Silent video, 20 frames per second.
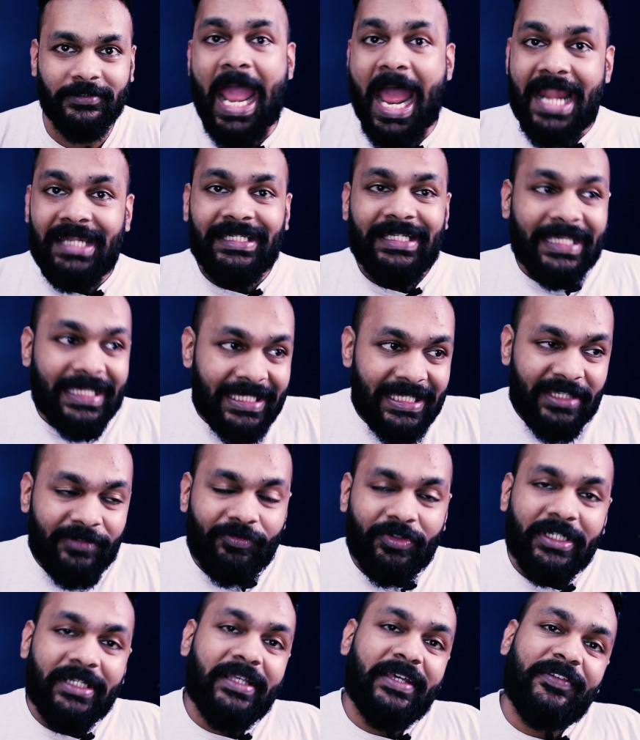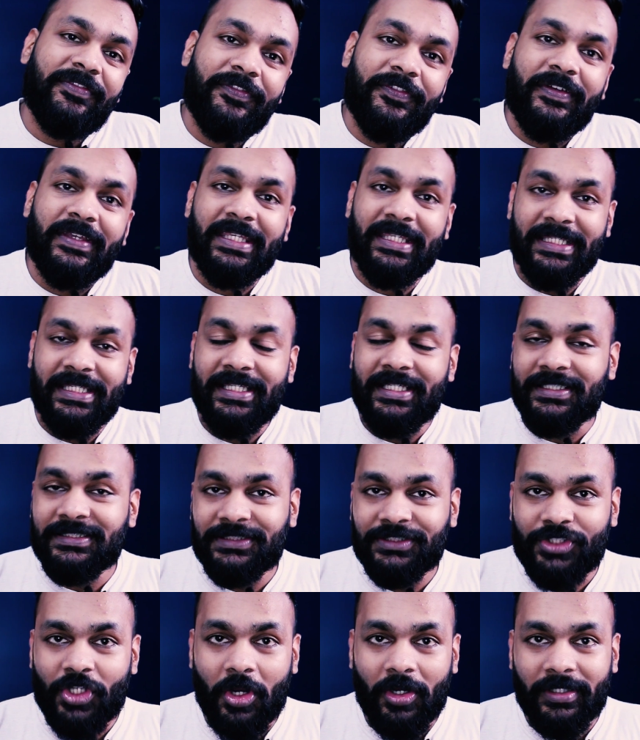And even if he
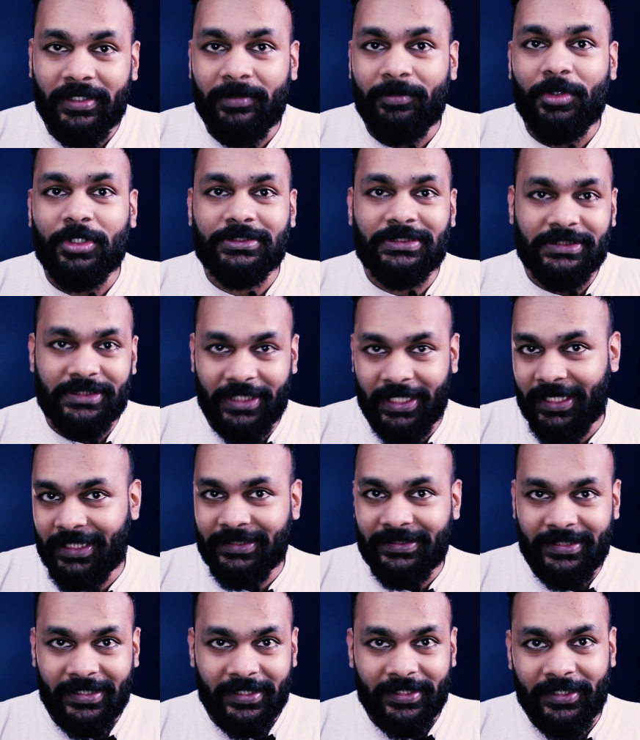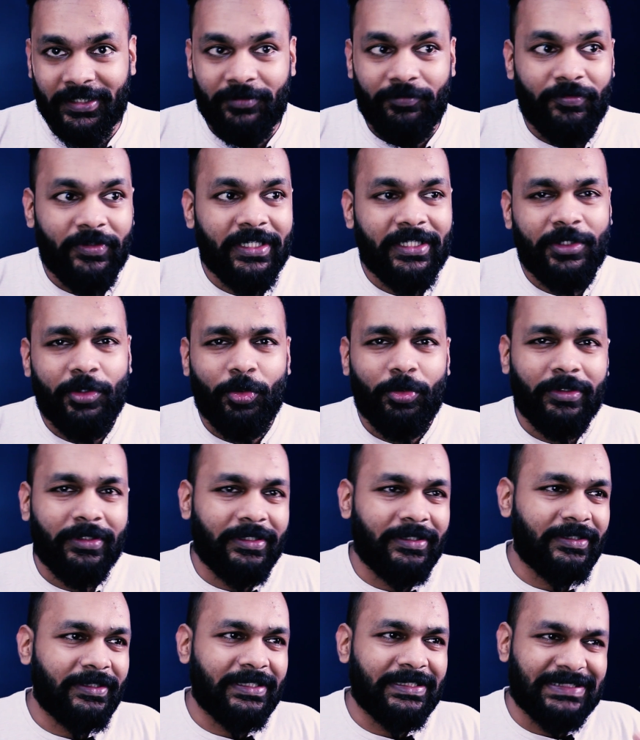is talking about string theory, we
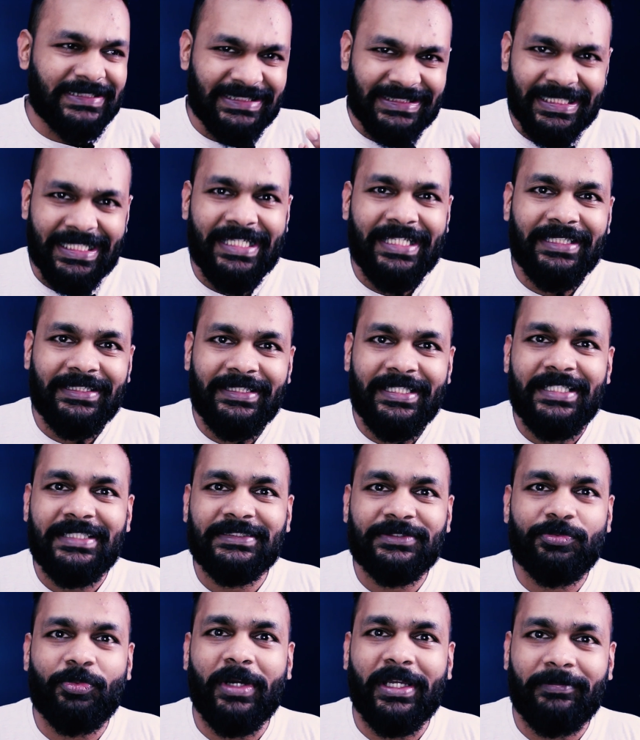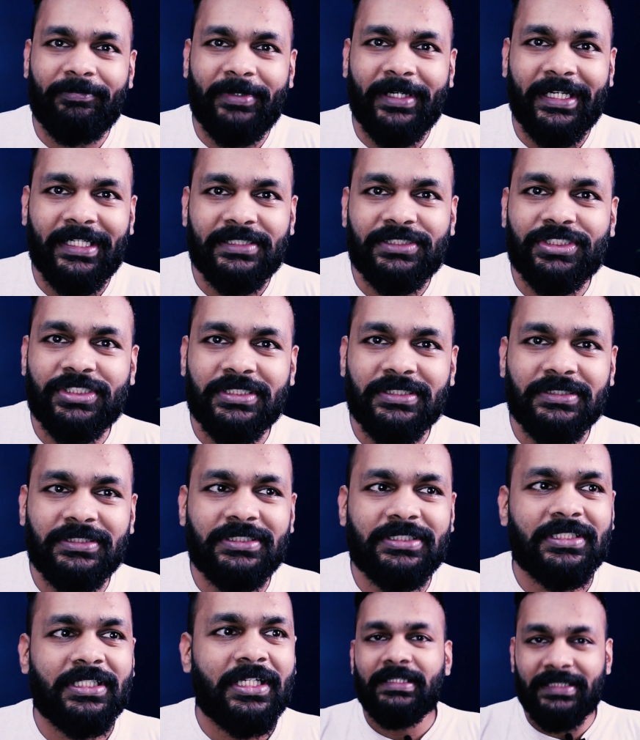don't see these
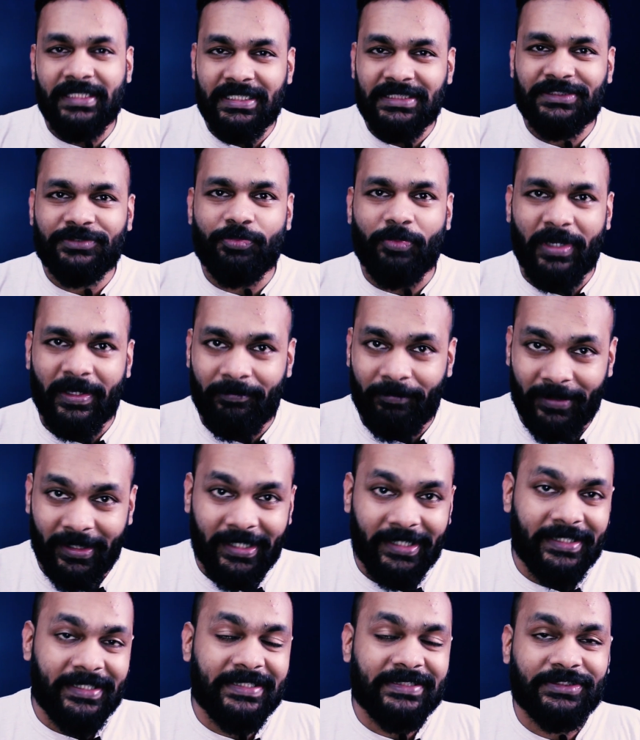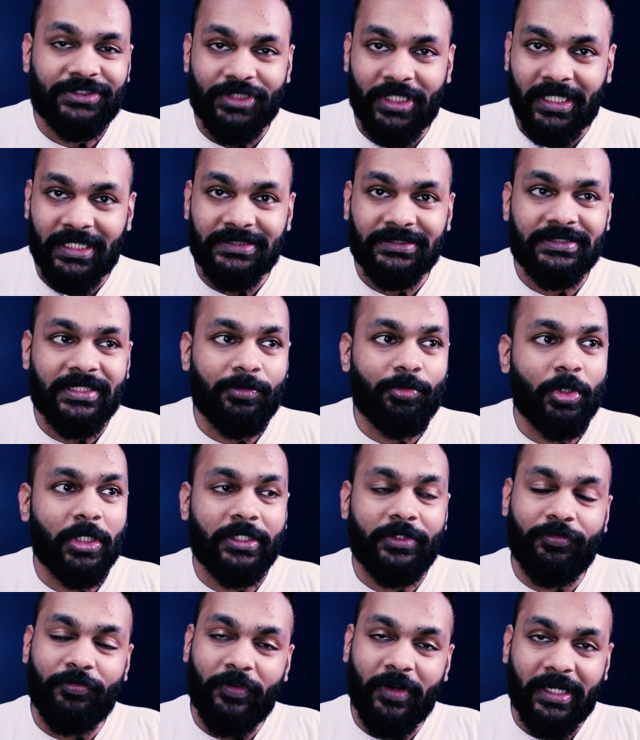vibrations. These vibrating strings are
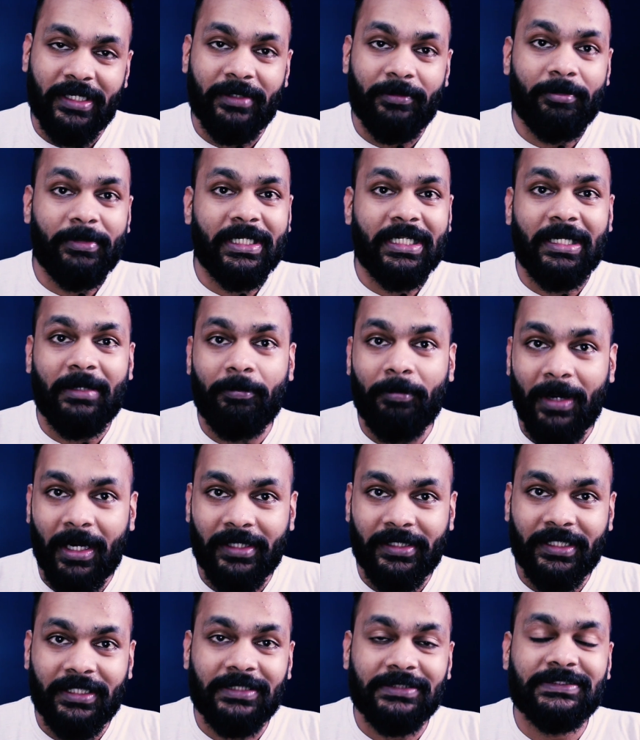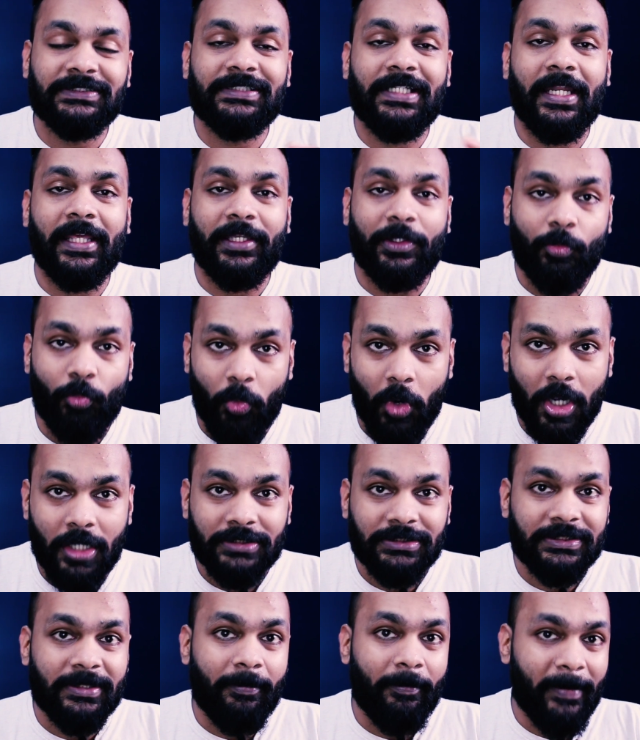what fundamental particles like
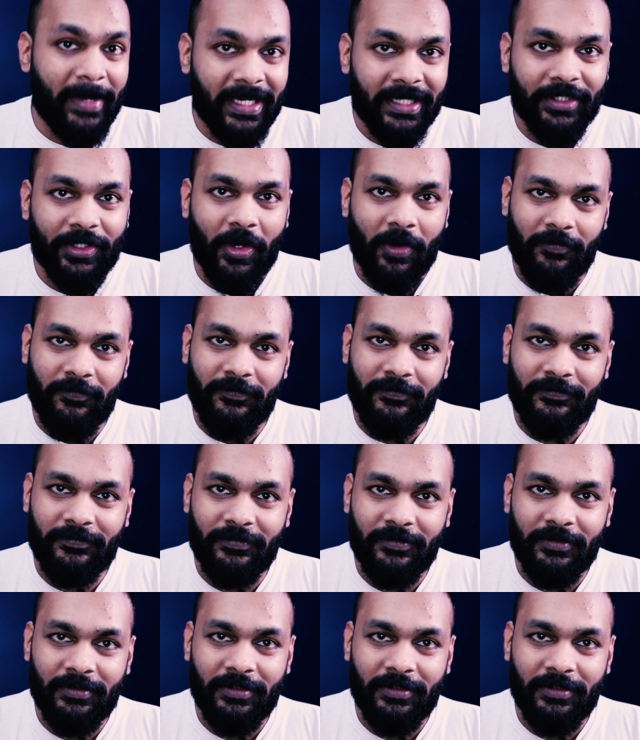quarks are made of.